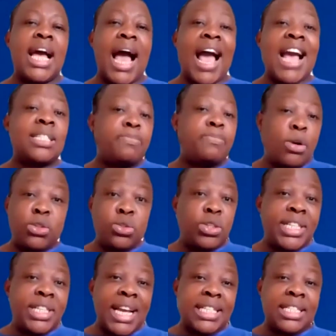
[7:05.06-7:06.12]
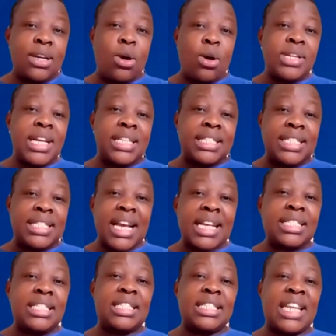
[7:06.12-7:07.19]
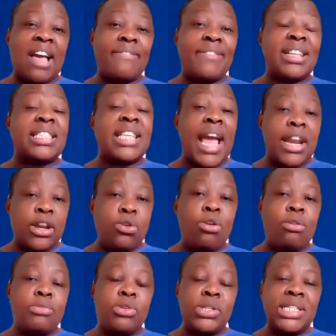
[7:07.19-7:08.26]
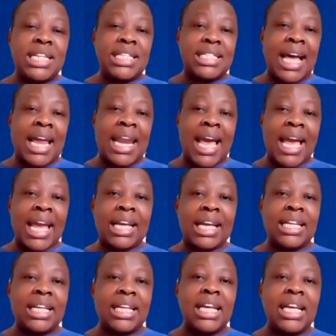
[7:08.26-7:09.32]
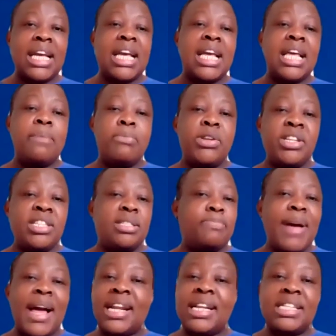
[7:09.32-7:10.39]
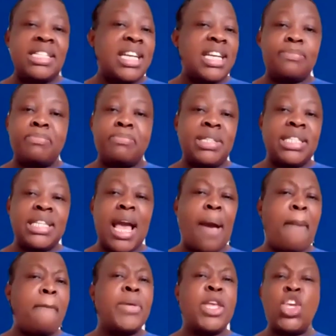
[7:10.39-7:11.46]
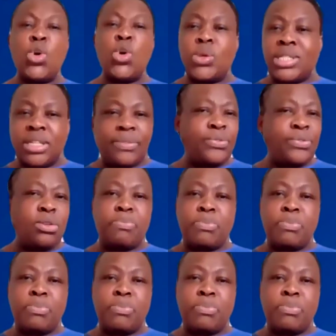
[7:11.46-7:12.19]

I spoke to taxi owners, taxi drivers, and commuters alike. Municipality has built a beautiful,